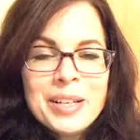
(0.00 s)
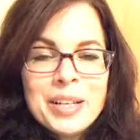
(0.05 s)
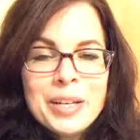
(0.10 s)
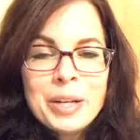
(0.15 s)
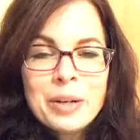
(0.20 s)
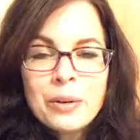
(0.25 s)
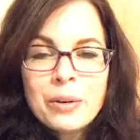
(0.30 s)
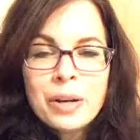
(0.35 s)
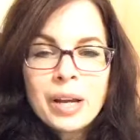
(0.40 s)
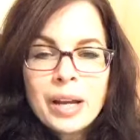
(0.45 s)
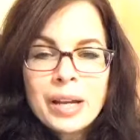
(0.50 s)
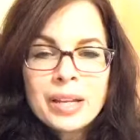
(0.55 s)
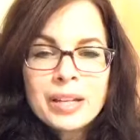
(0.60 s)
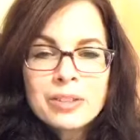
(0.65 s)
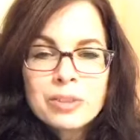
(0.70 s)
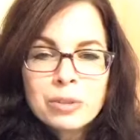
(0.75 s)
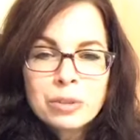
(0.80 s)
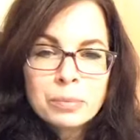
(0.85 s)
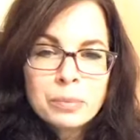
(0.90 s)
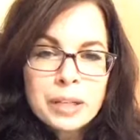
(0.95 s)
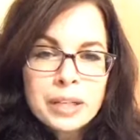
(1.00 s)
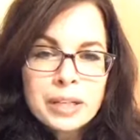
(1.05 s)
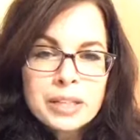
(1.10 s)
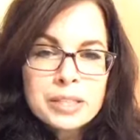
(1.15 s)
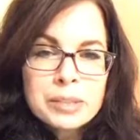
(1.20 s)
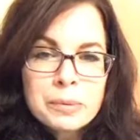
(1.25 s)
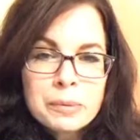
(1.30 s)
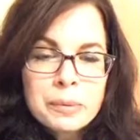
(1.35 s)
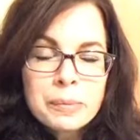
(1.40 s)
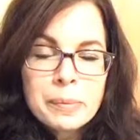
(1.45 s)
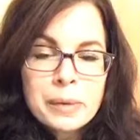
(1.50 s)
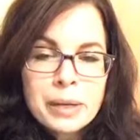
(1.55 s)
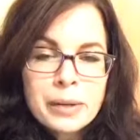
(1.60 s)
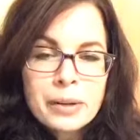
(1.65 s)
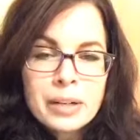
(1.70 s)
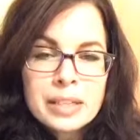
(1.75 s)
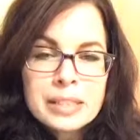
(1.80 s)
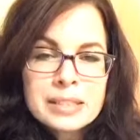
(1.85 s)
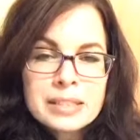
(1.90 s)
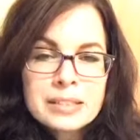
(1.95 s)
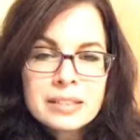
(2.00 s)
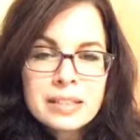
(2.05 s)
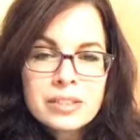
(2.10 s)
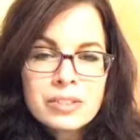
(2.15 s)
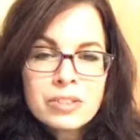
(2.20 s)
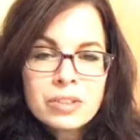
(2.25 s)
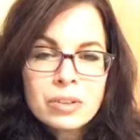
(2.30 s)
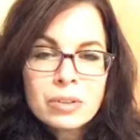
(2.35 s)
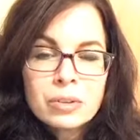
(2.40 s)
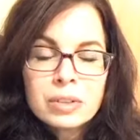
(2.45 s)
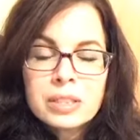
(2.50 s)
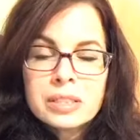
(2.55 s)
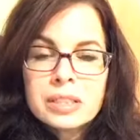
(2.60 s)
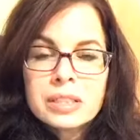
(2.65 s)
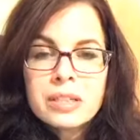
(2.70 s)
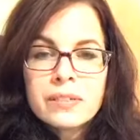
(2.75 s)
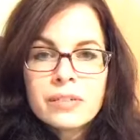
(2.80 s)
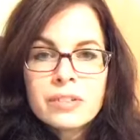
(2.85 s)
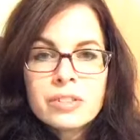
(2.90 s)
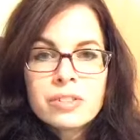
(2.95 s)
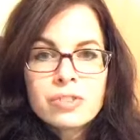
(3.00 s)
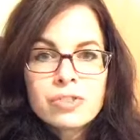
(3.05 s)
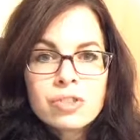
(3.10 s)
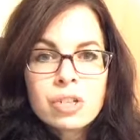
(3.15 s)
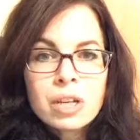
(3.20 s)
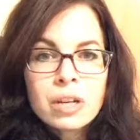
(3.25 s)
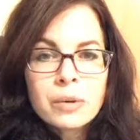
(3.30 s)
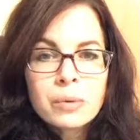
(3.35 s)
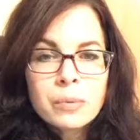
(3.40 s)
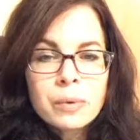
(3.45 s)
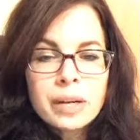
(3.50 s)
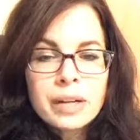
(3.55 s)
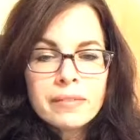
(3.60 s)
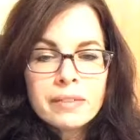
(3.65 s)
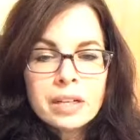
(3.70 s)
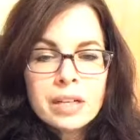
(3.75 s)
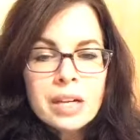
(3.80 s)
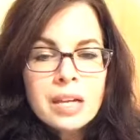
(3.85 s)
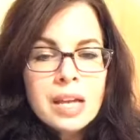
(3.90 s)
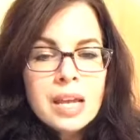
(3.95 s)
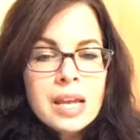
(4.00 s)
had told my husband about it and said, let's give this a shot or whatever.